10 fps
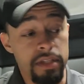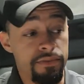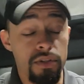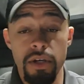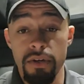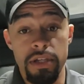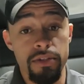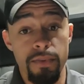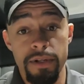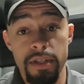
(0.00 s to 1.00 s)
If you go to
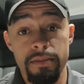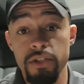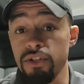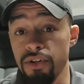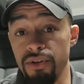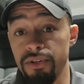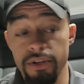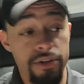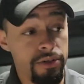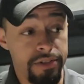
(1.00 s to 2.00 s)
either one of them, you're screwed.
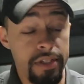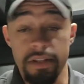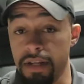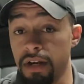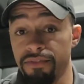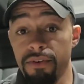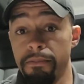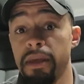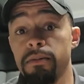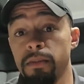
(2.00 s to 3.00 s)
You're sitting there for a
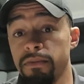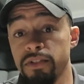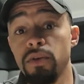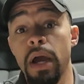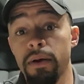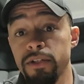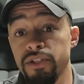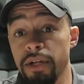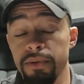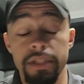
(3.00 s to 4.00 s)
minimum of 2 hours
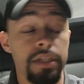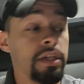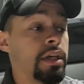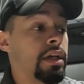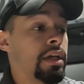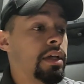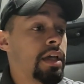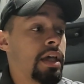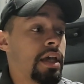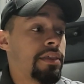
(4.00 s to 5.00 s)
generally.
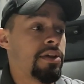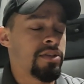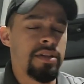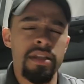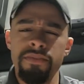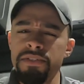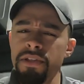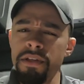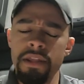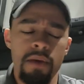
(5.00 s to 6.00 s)
And there's another
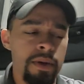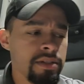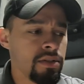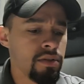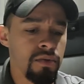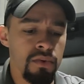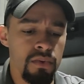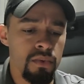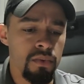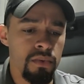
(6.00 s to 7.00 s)
facility that I went
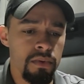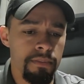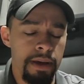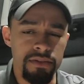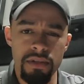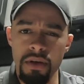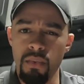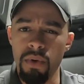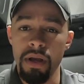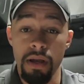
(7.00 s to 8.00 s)
to about,
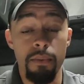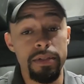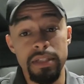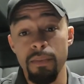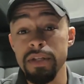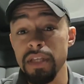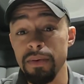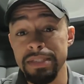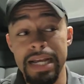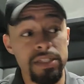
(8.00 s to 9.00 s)
I want to say it
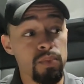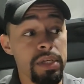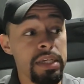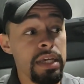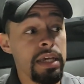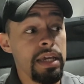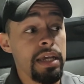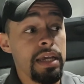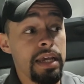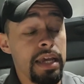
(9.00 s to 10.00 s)
was last week,
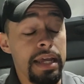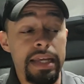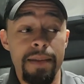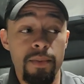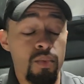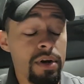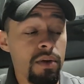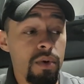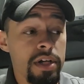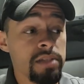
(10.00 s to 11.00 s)
and I can't remember where it
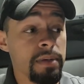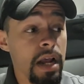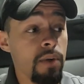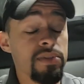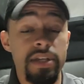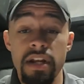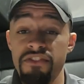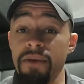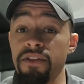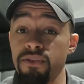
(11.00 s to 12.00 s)
was, but I was there
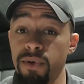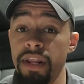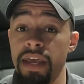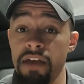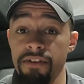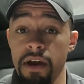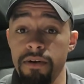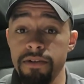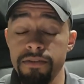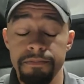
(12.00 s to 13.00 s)
for about 3.5
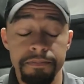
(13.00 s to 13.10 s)
hours.